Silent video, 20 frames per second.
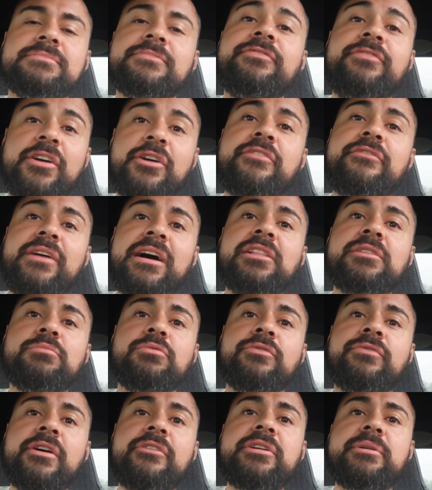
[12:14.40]
very
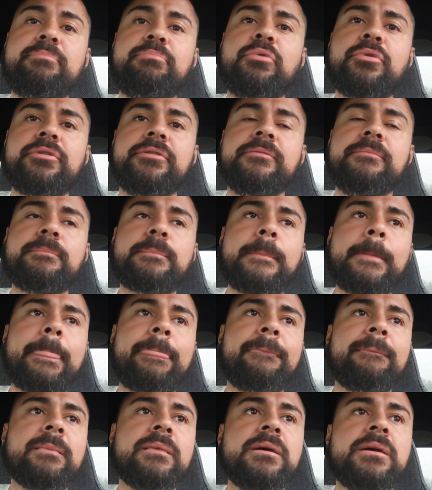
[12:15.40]
valuable, very important.
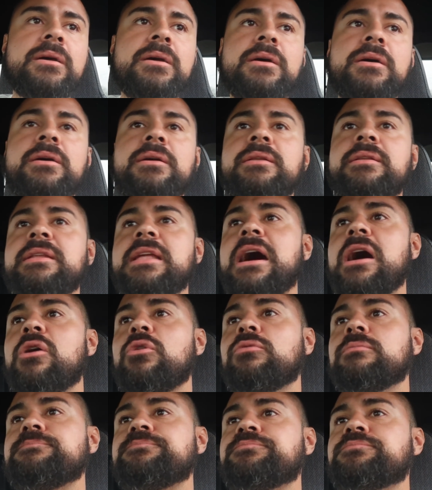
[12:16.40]

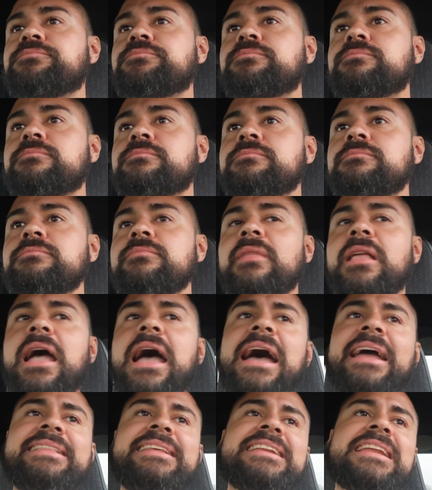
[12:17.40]
Now,
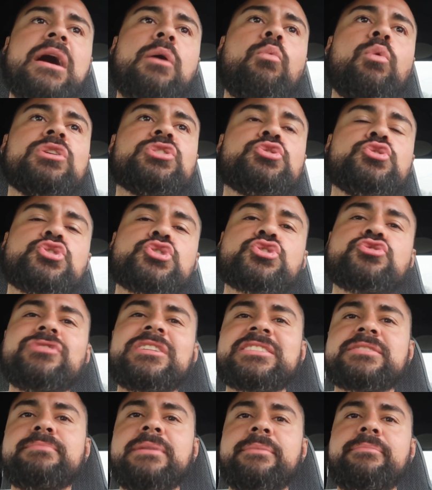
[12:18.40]
I did not want to
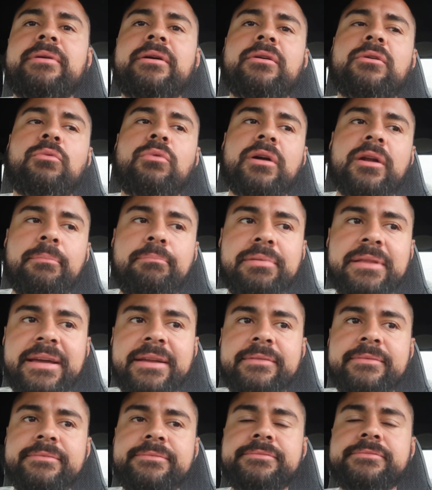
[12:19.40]
stress my marijuana
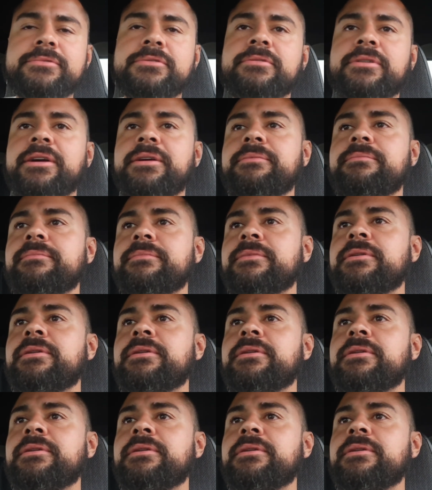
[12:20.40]
plant, okay?